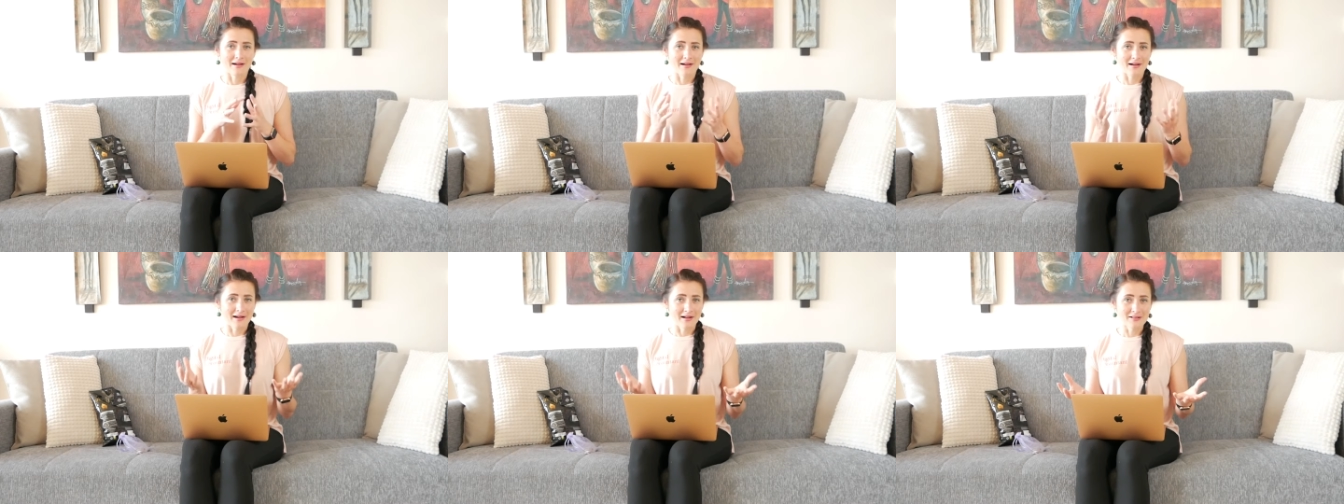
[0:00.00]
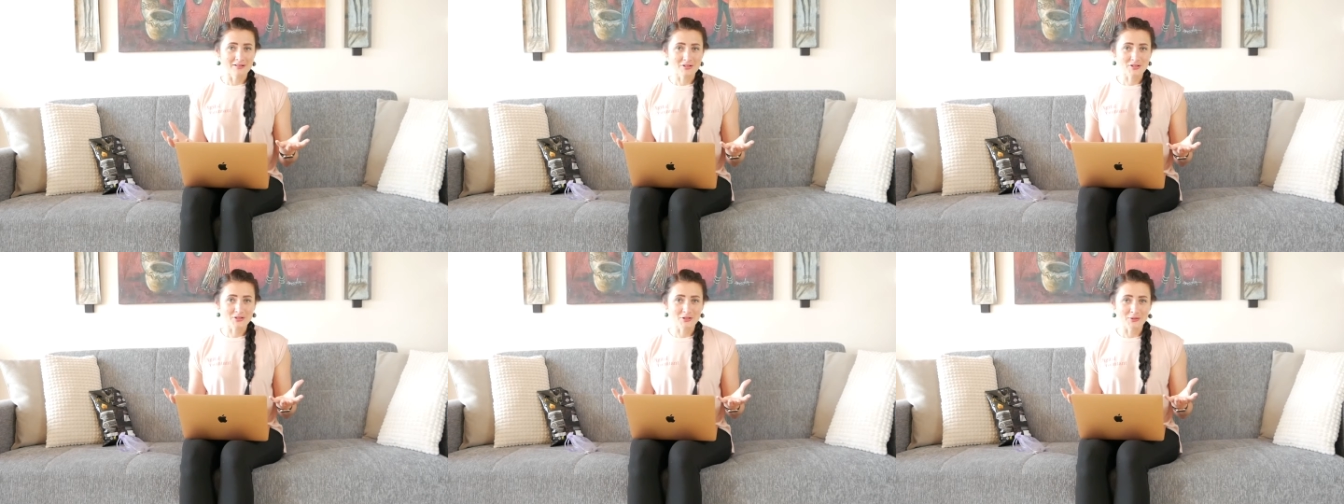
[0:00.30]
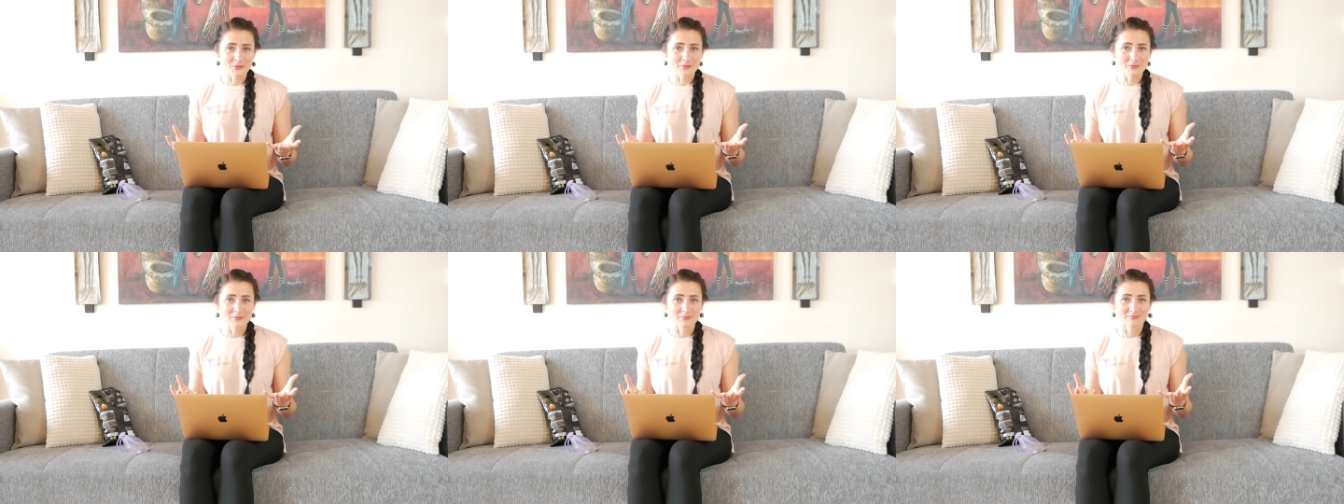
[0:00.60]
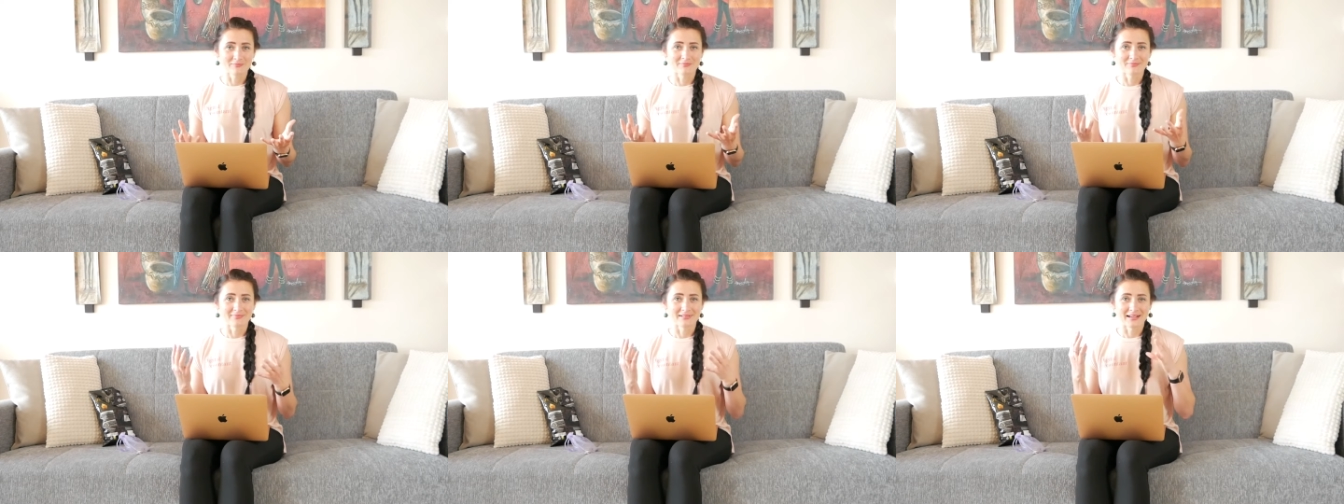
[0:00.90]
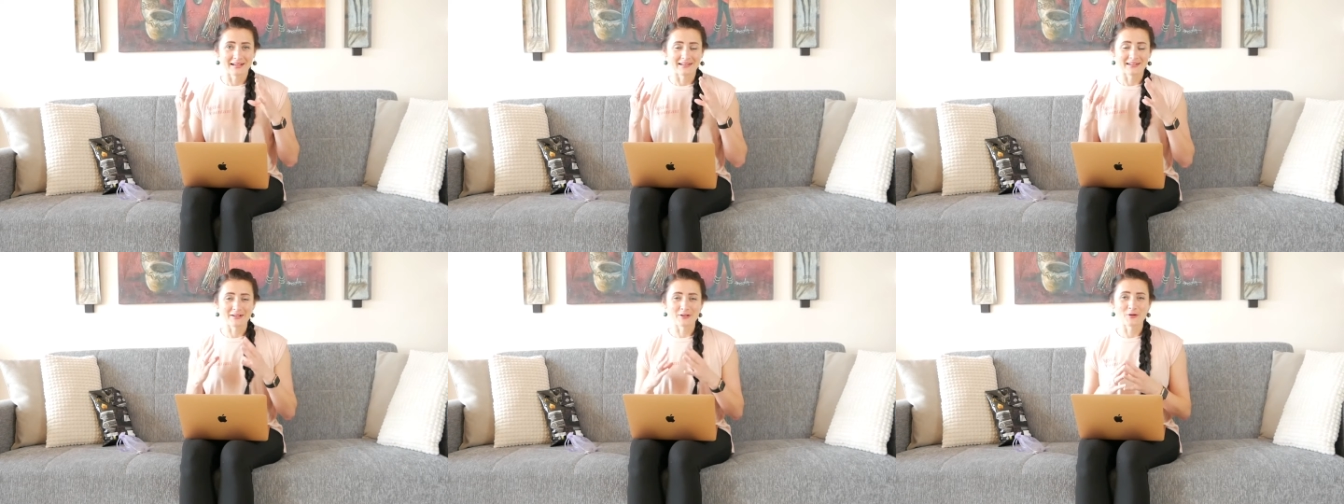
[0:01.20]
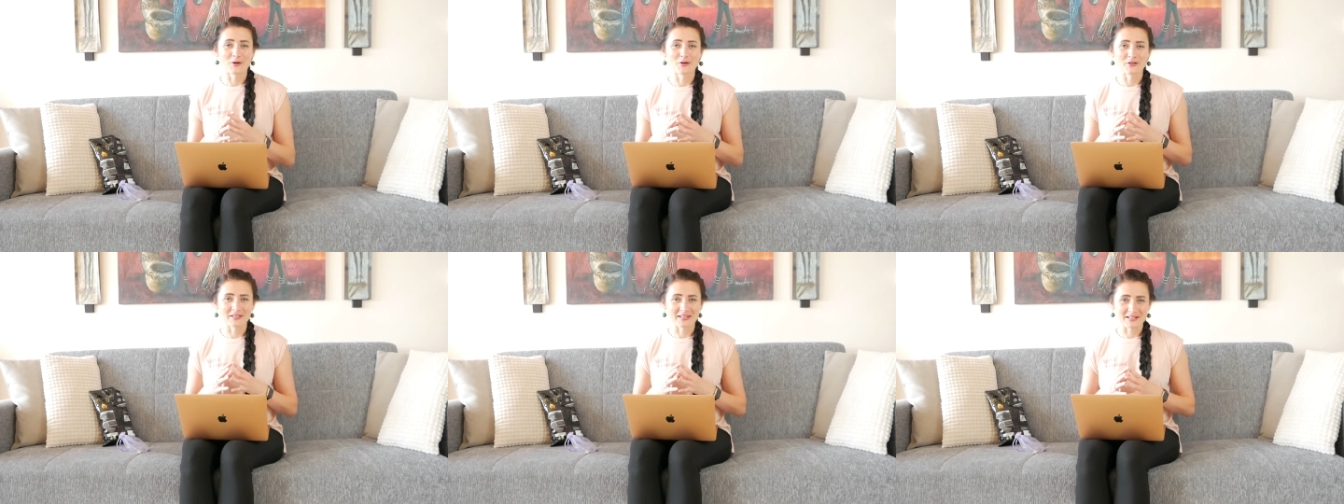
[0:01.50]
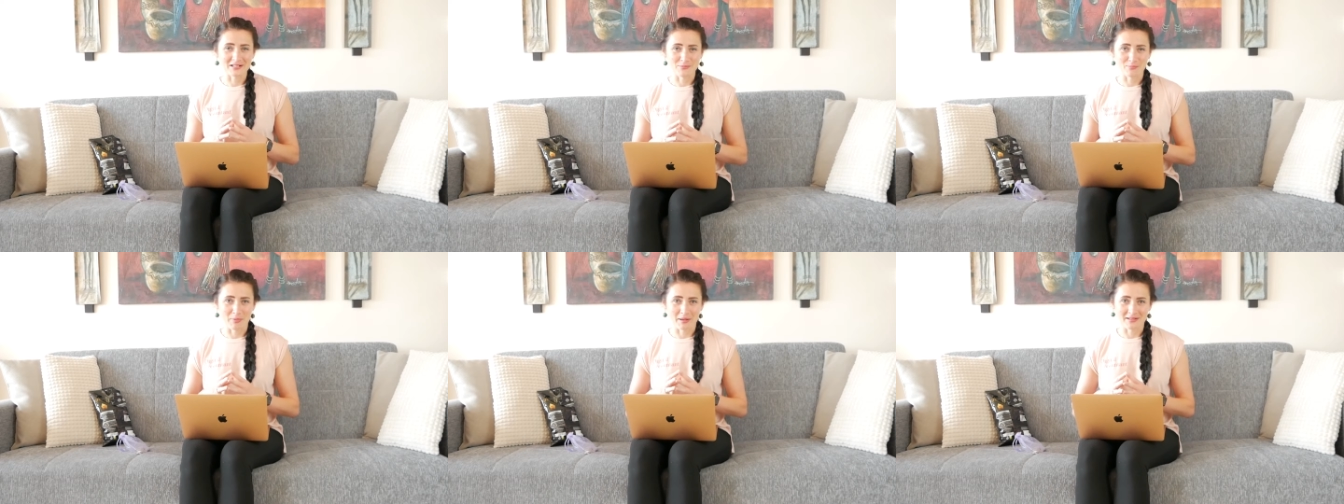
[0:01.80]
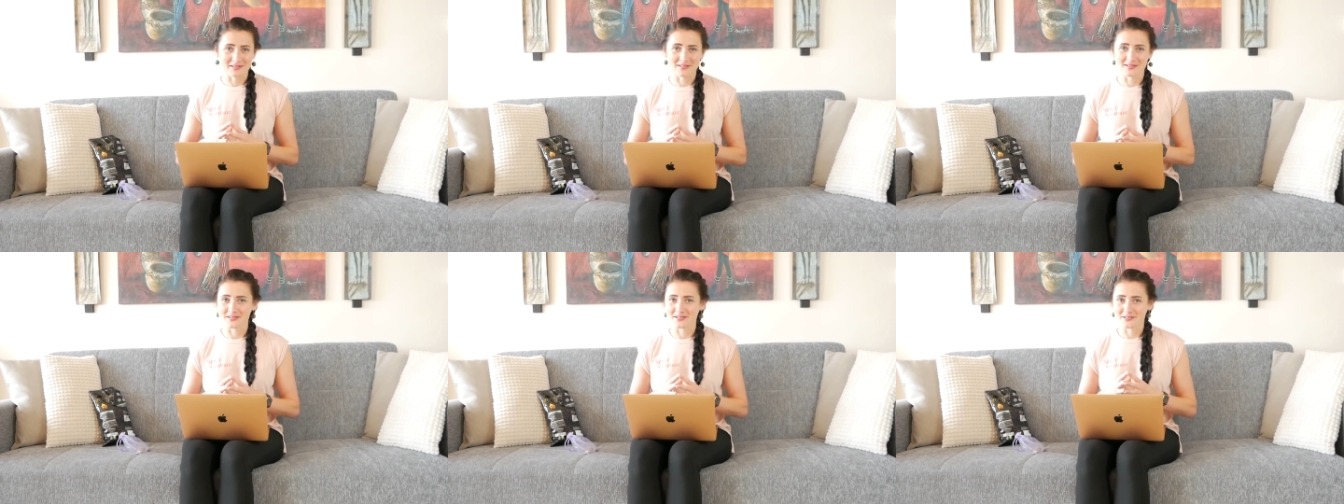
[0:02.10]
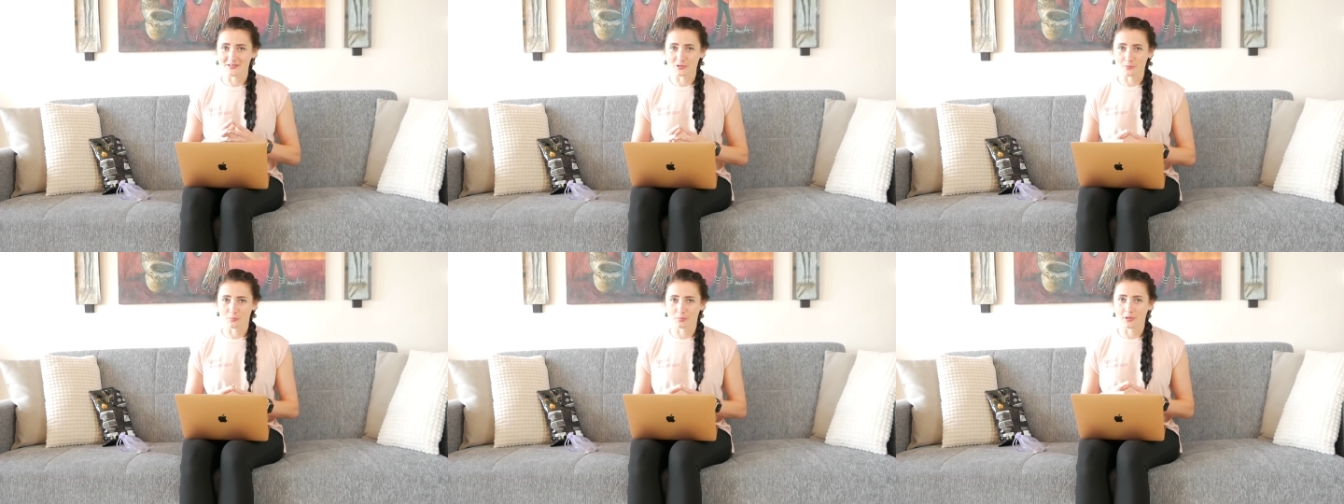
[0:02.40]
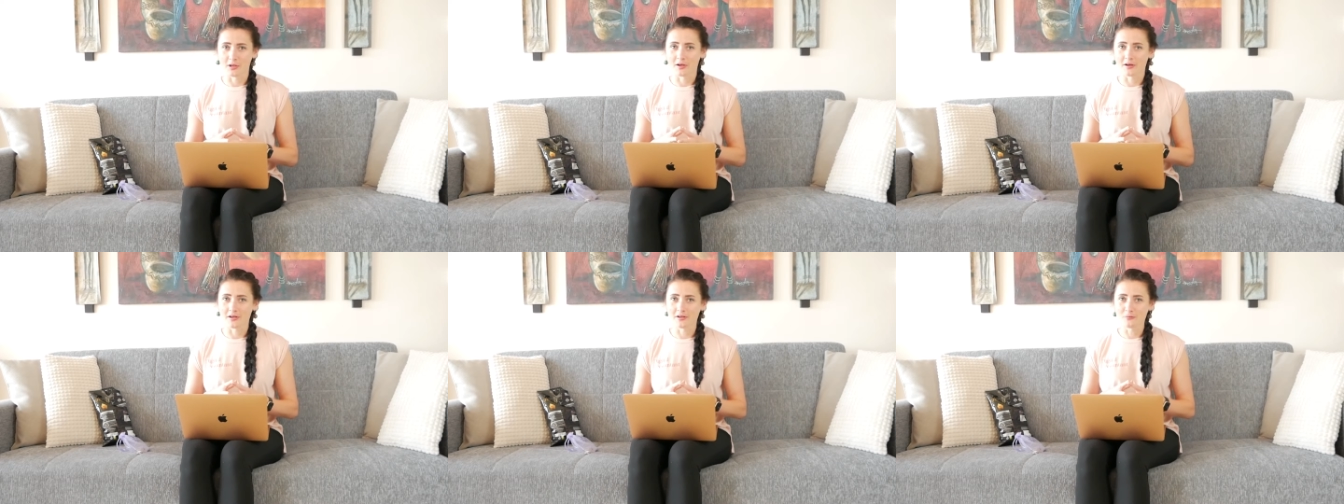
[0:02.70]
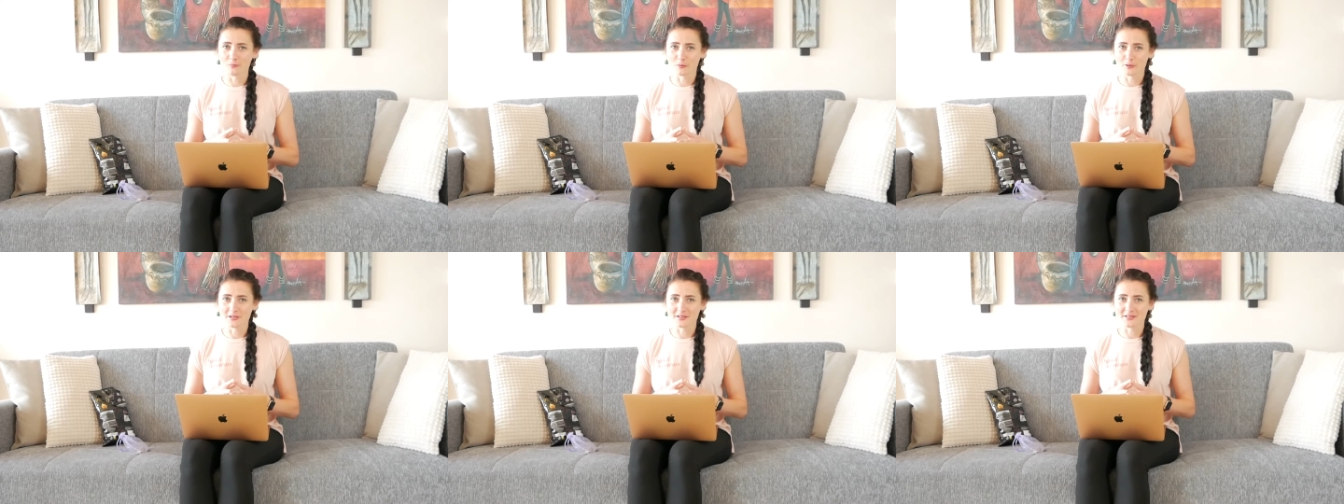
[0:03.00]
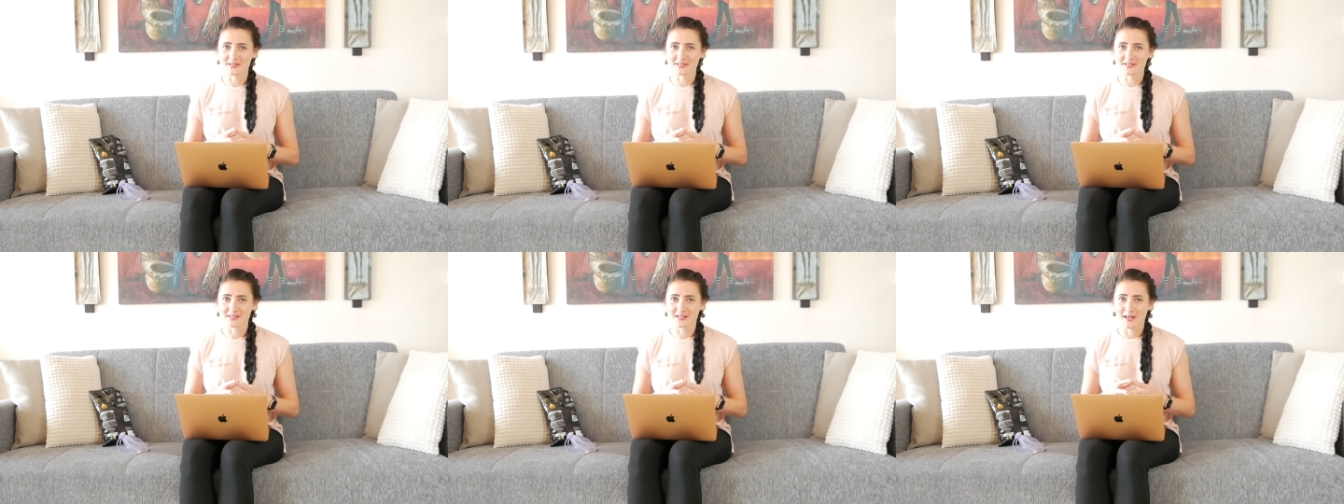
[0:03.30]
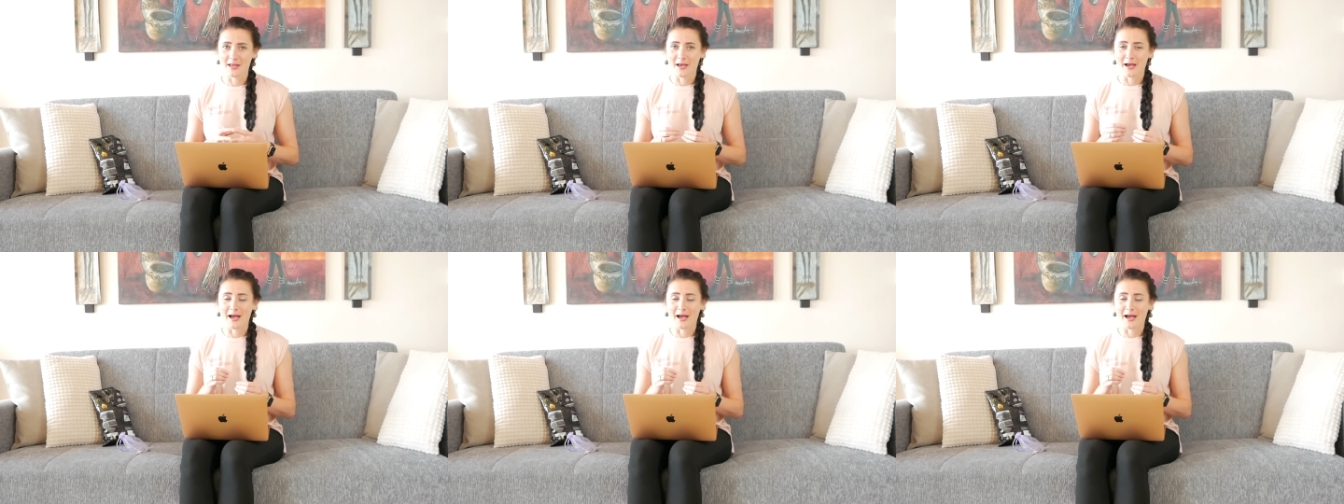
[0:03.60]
Also record expenses and supplier invoices,